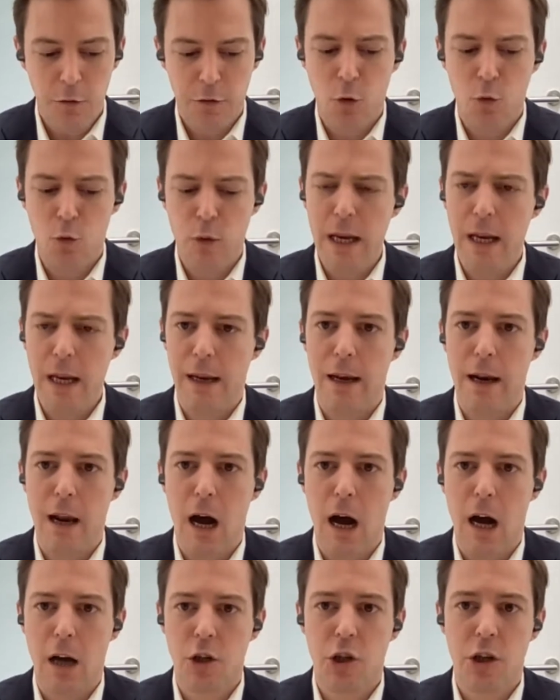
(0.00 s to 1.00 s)
So really
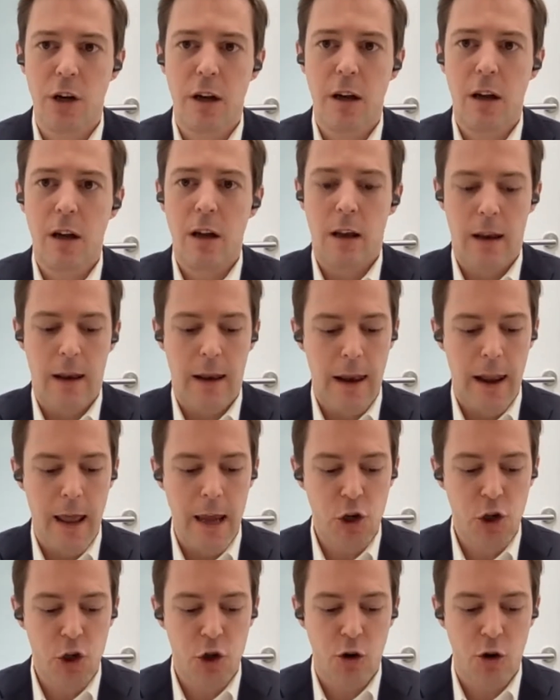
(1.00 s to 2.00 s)
large
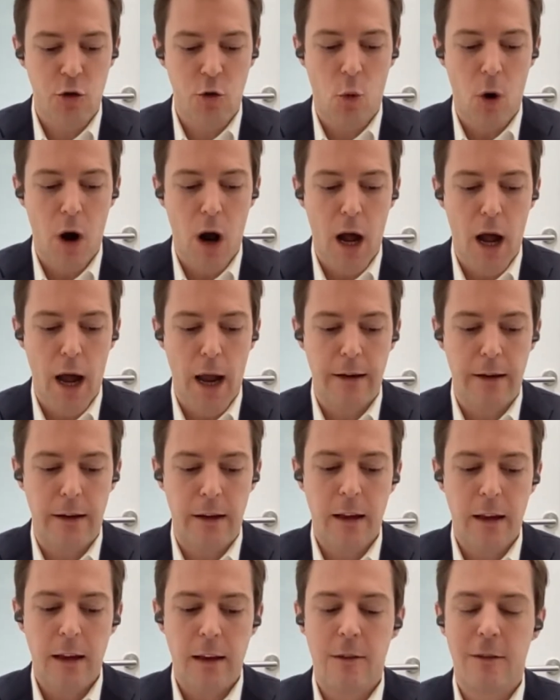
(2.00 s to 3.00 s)

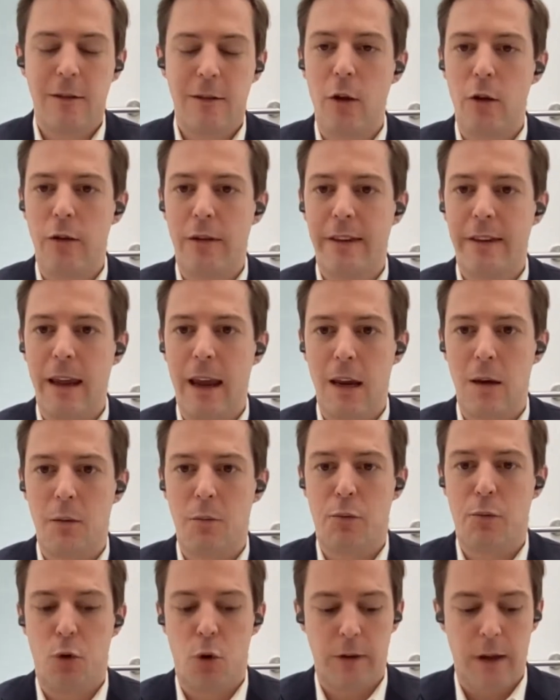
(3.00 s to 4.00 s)
nationwide
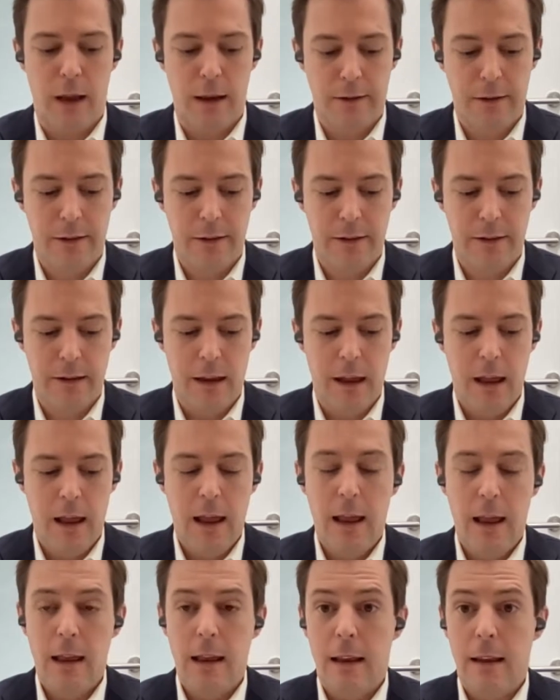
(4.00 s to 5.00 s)
sustained protests.
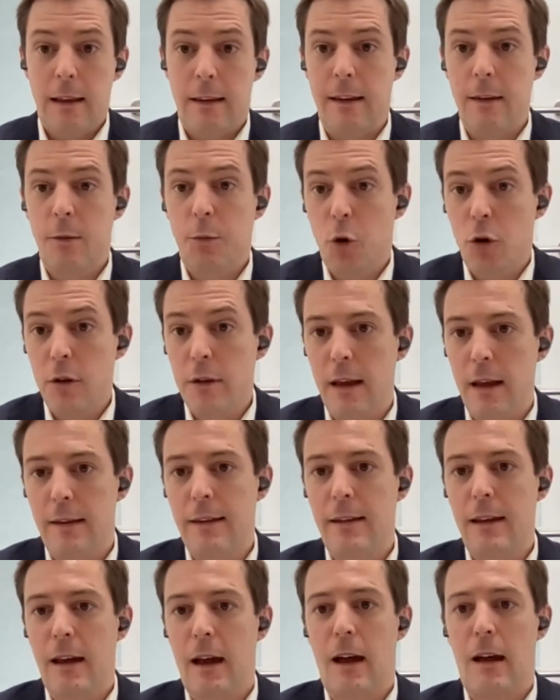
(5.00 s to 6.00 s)
These
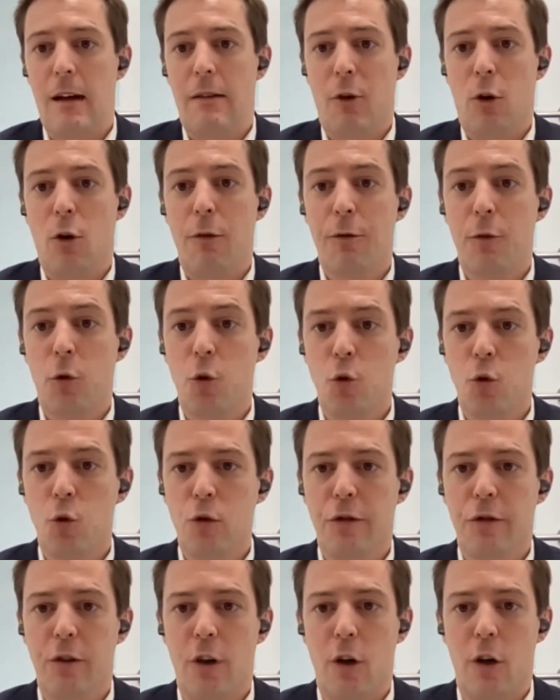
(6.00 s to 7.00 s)
protests have, of
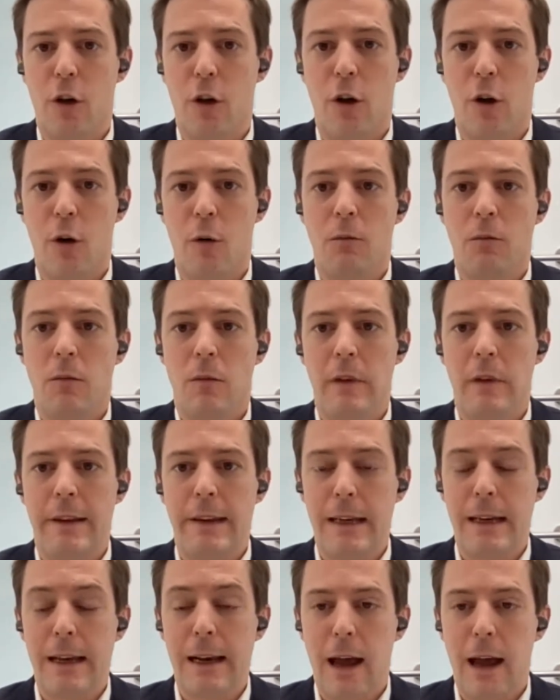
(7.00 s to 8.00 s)
course, uh,
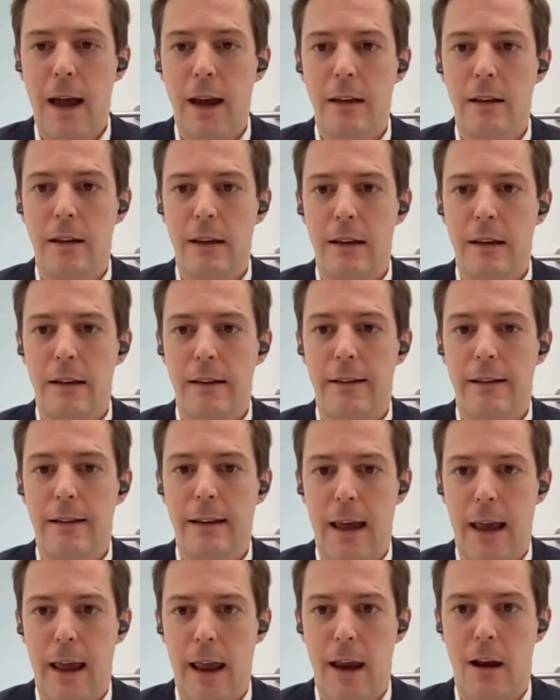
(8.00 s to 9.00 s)
declined in
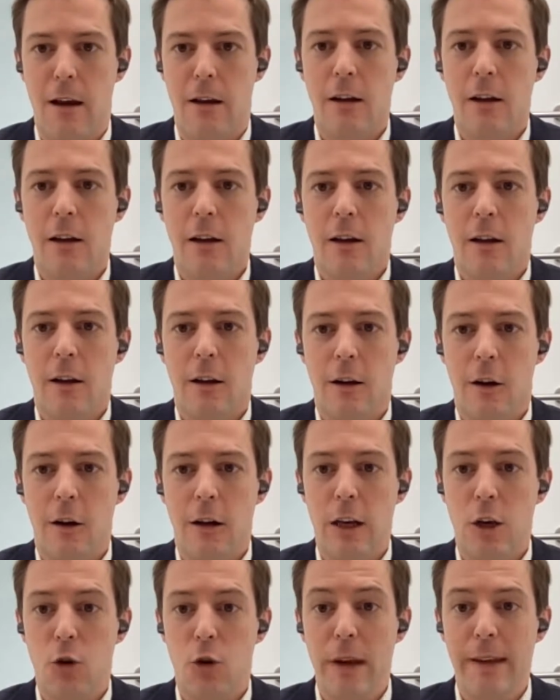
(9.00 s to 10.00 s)
scale uh,
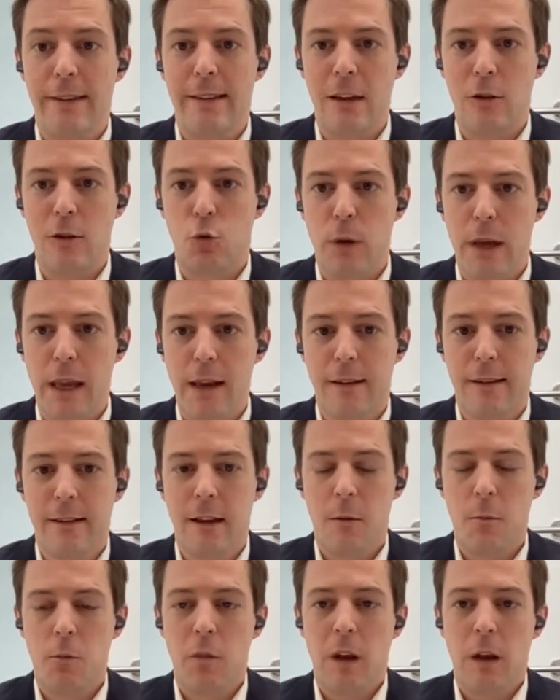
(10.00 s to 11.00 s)
in recent
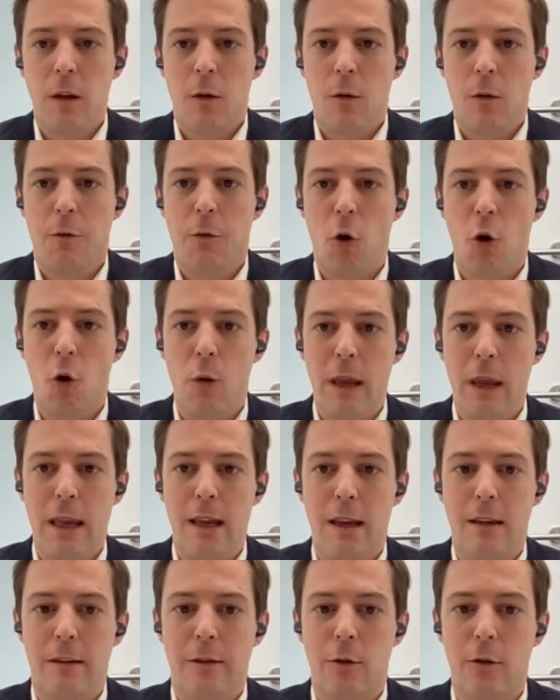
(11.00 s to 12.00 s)
weeks
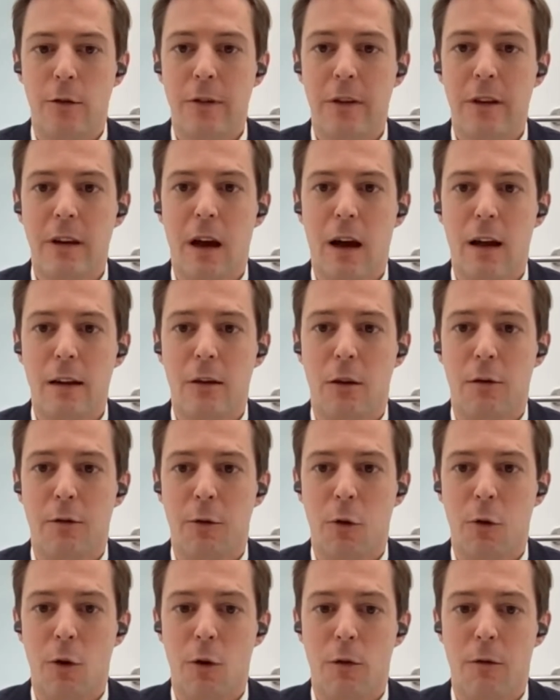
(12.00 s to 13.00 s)
following the start
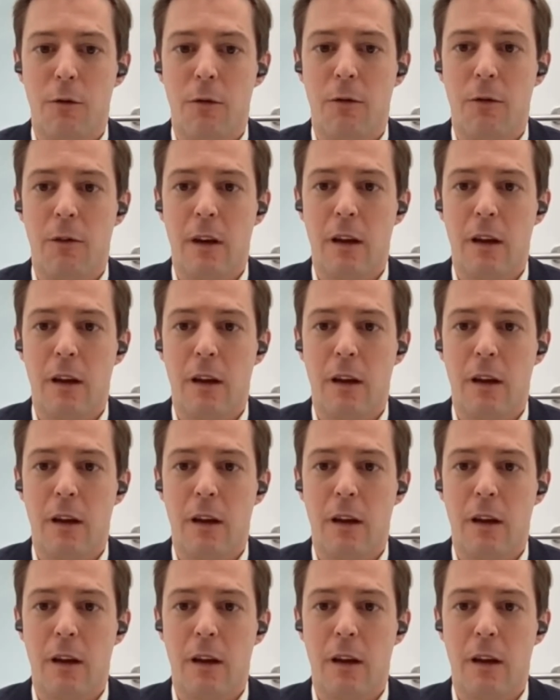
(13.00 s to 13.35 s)
of a